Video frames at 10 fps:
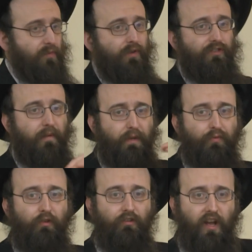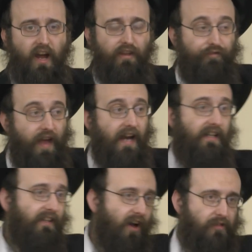so we sometimes will rely on the fact
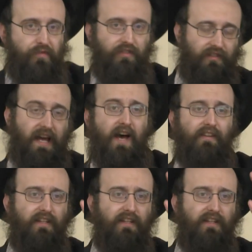that the husband's in town,